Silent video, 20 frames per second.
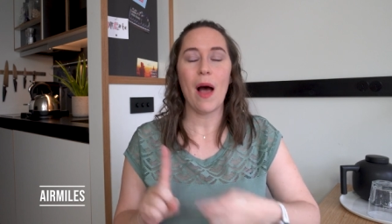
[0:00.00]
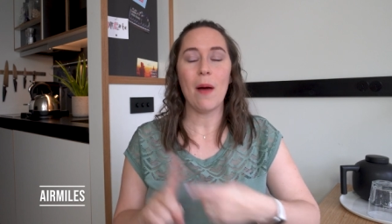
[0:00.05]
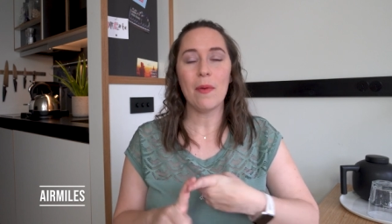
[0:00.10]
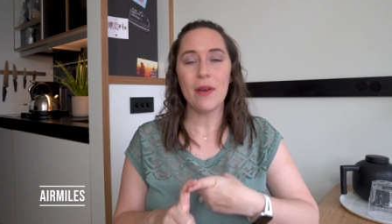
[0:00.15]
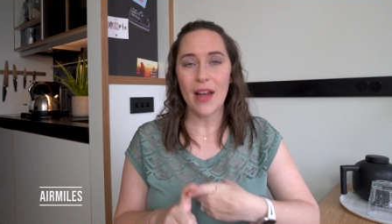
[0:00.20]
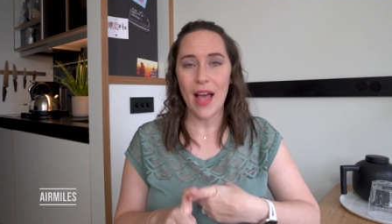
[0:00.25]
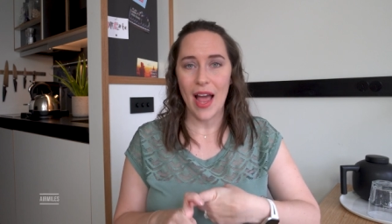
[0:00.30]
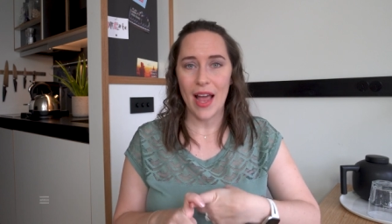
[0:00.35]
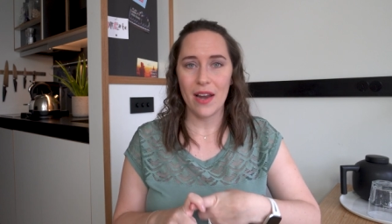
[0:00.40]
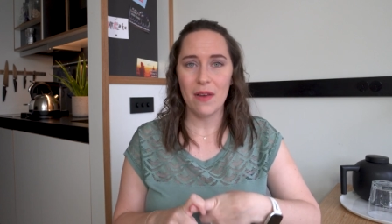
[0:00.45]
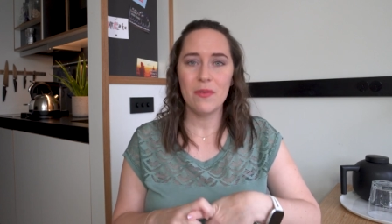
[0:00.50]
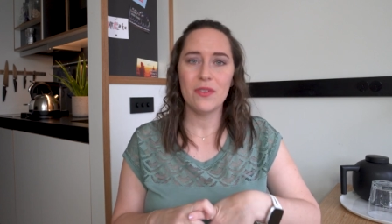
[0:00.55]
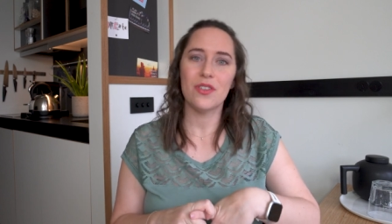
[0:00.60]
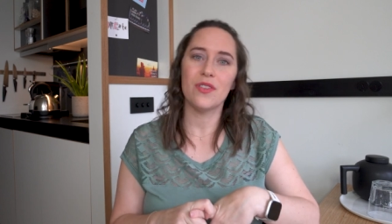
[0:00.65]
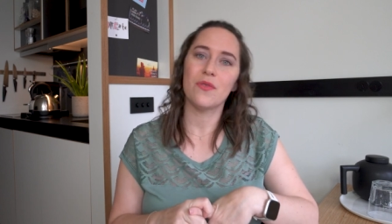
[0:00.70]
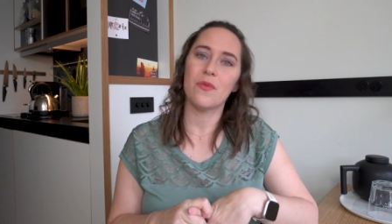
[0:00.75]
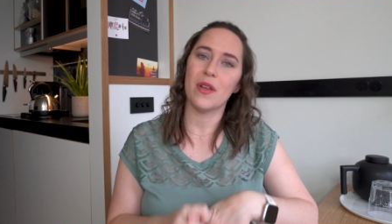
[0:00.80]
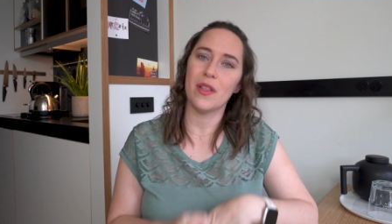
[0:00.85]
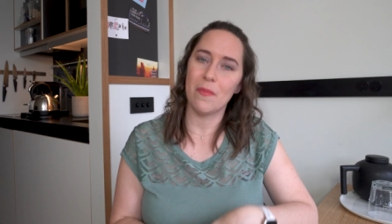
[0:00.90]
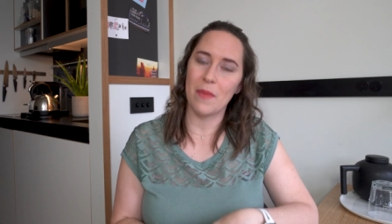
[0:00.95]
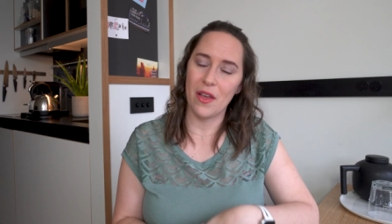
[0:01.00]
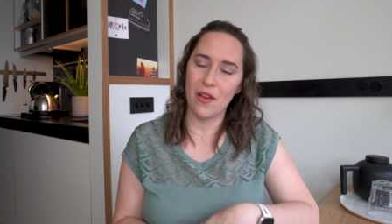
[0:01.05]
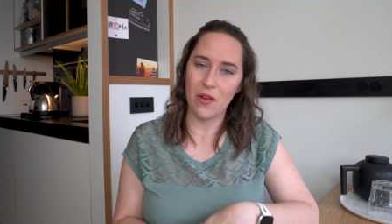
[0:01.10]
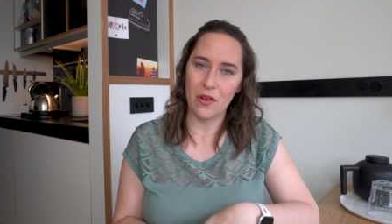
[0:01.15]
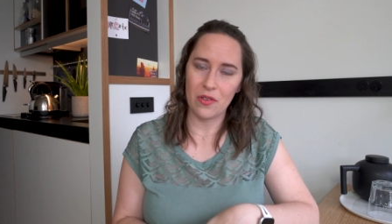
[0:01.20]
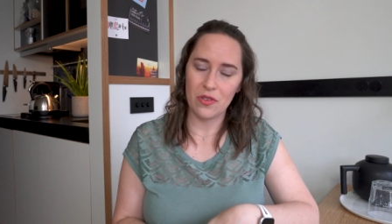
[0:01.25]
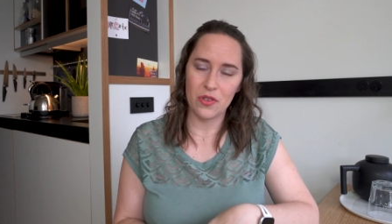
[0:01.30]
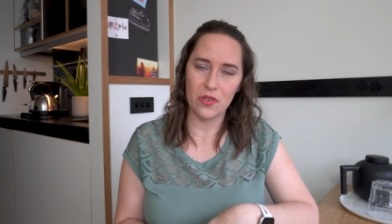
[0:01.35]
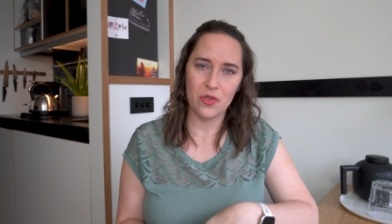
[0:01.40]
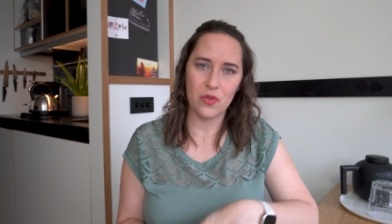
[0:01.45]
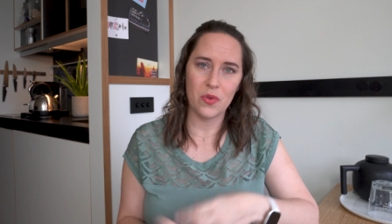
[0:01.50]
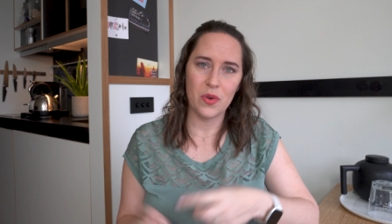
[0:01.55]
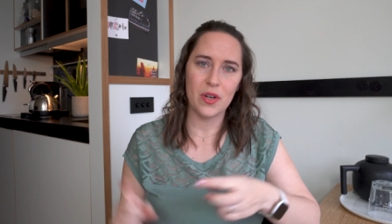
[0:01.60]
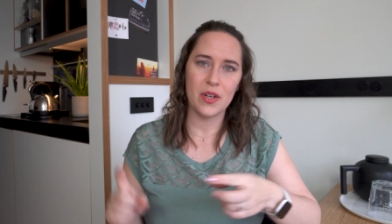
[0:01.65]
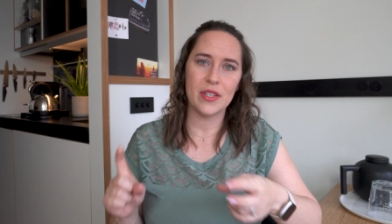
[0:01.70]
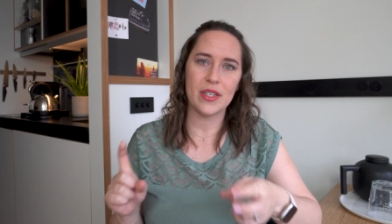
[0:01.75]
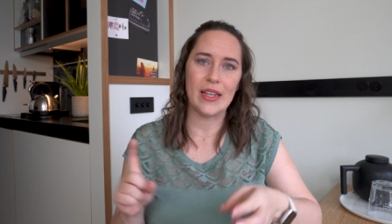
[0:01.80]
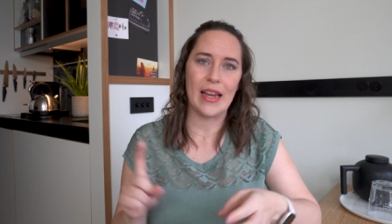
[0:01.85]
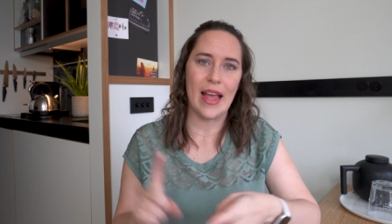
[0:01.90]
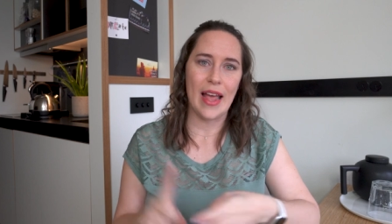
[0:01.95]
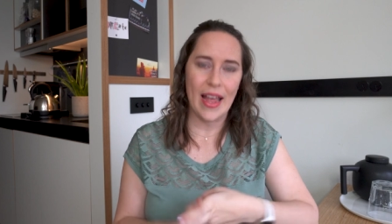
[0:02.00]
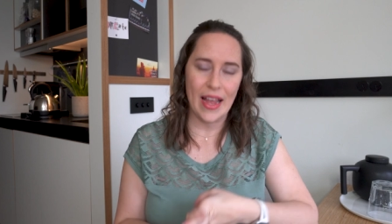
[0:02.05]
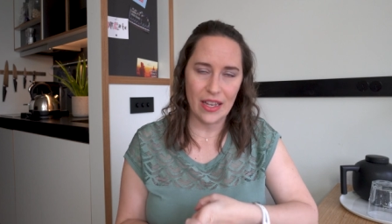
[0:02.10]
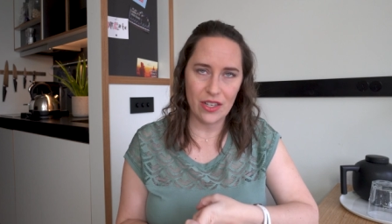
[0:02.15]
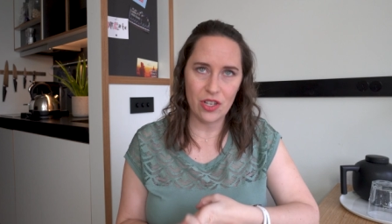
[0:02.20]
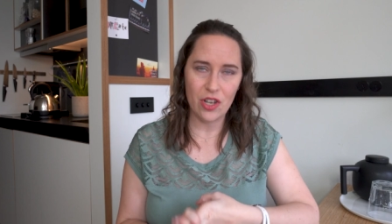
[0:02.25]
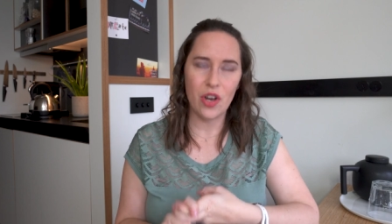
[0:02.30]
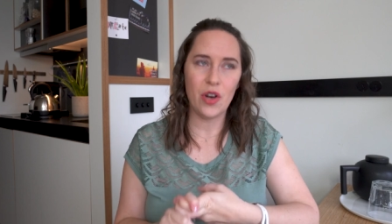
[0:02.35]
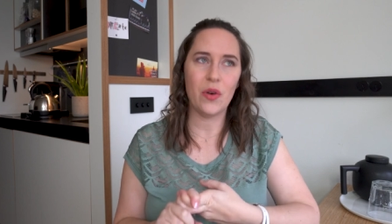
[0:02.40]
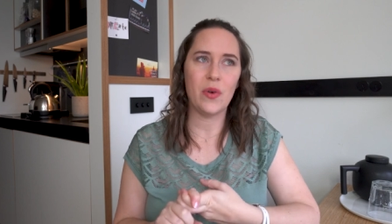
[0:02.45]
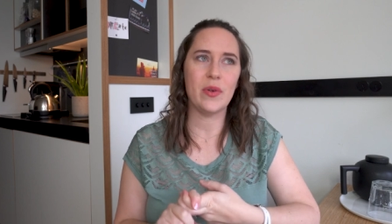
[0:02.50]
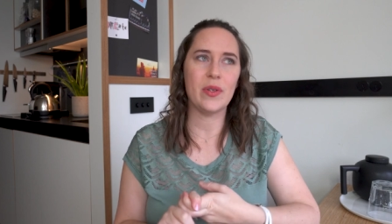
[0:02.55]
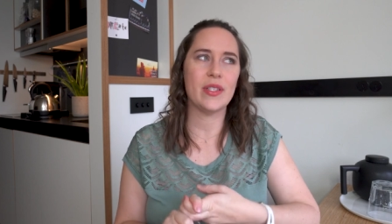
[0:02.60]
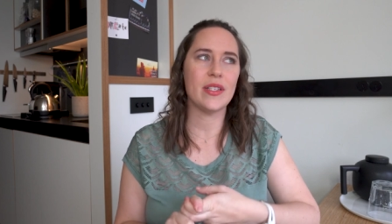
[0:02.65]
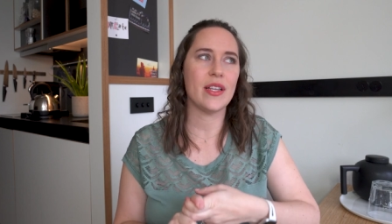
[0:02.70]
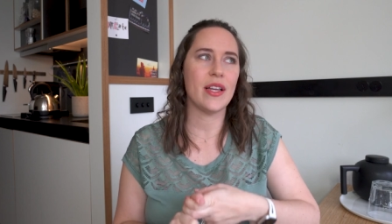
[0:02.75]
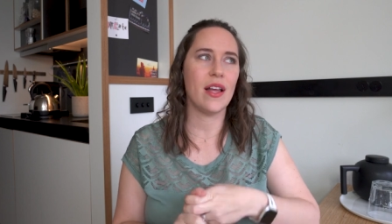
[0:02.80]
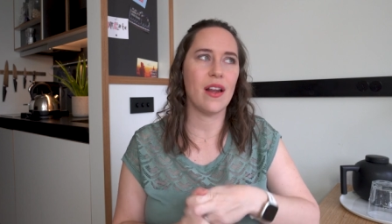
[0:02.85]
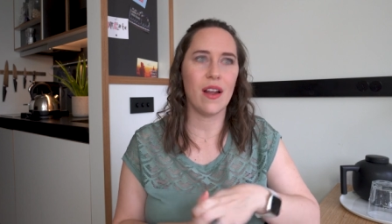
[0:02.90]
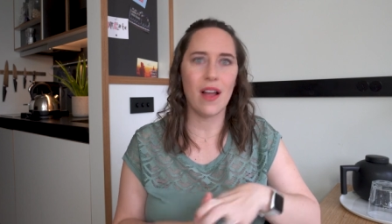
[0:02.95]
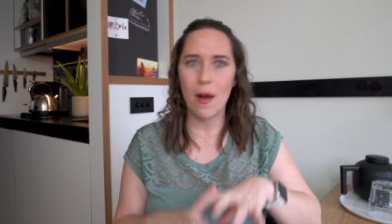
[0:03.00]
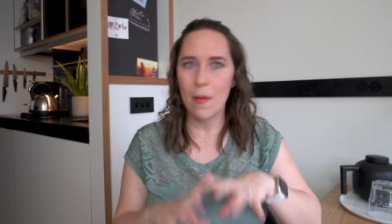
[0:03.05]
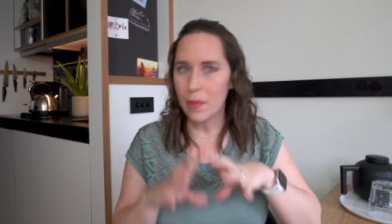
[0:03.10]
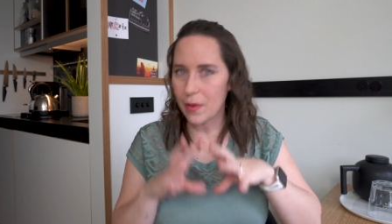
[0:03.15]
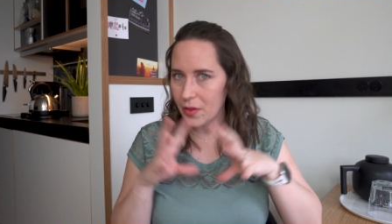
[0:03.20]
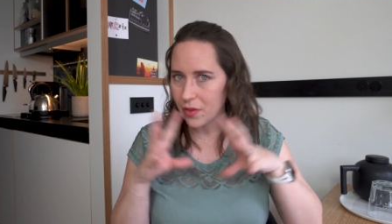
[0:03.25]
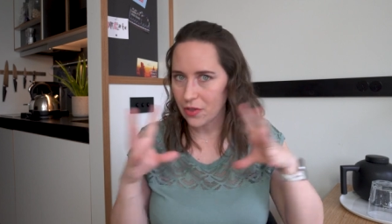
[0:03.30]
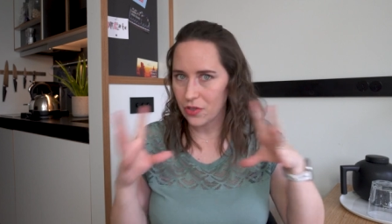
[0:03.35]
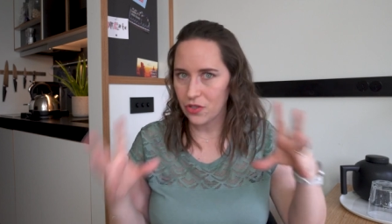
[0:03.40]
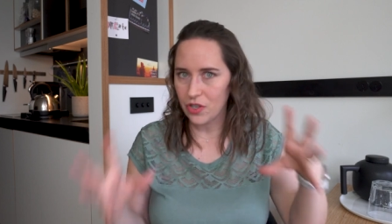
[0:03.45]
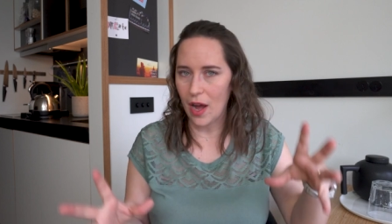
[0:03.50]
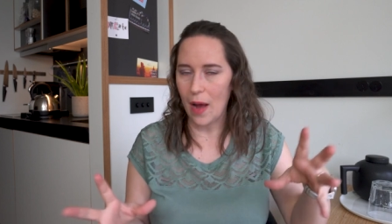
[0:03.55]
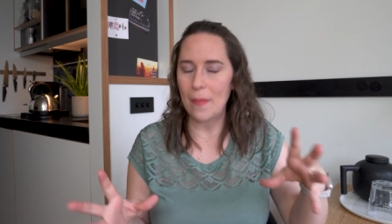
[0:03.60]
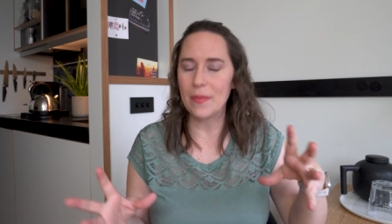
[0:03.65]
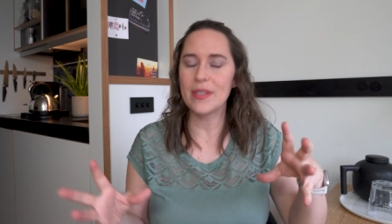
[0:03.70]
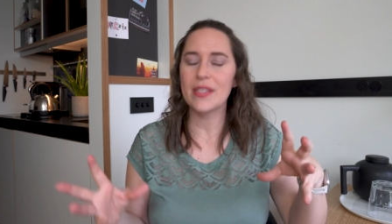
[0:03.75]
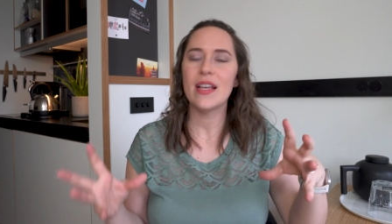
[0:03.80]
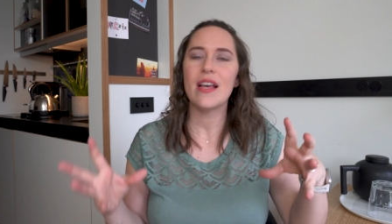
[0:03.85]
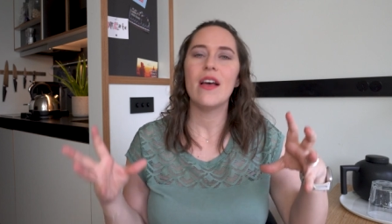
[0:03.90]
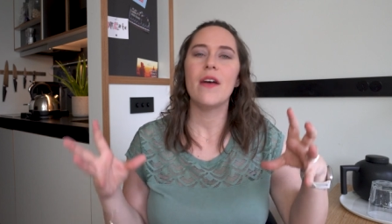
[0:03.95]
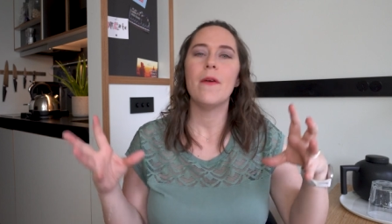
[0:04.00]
Albert Heijn, which is one of the main grocery stores, and Etos, and a couple other shops,